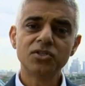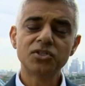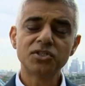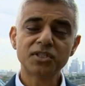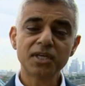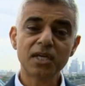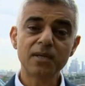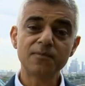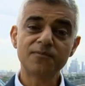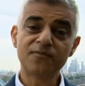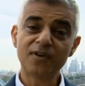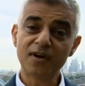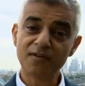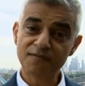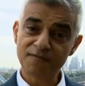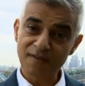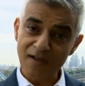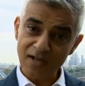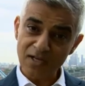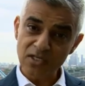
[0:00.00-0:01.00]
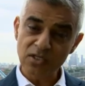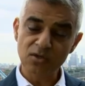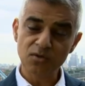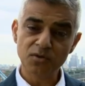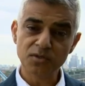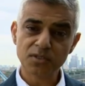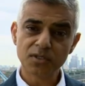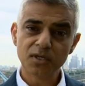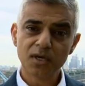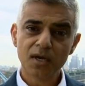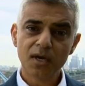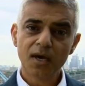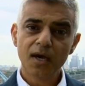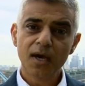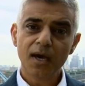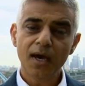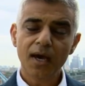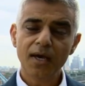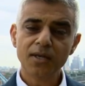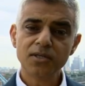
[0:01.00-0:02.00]
is to stand up for our values.
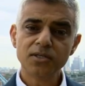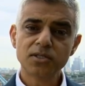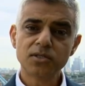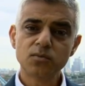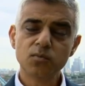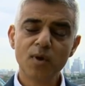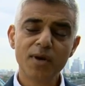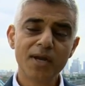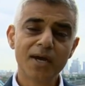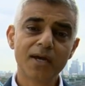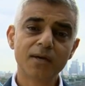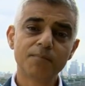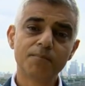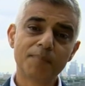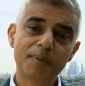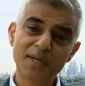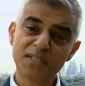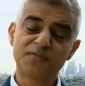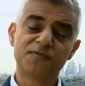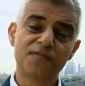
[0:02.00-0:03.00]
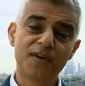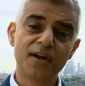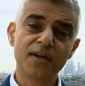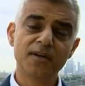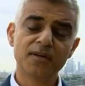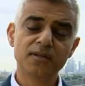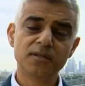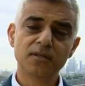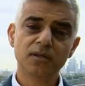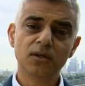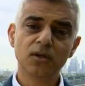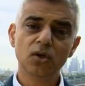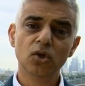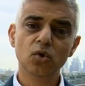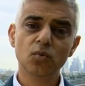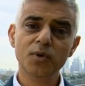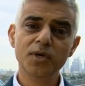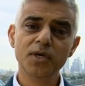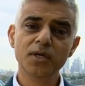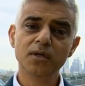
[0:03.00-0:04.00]
And when our best friend,
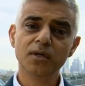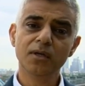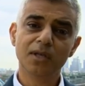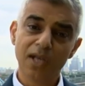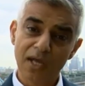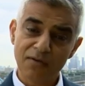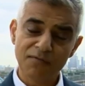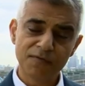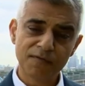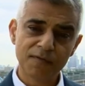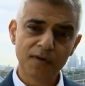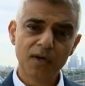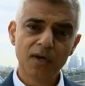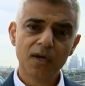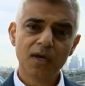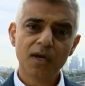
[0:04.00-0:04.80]
who we love,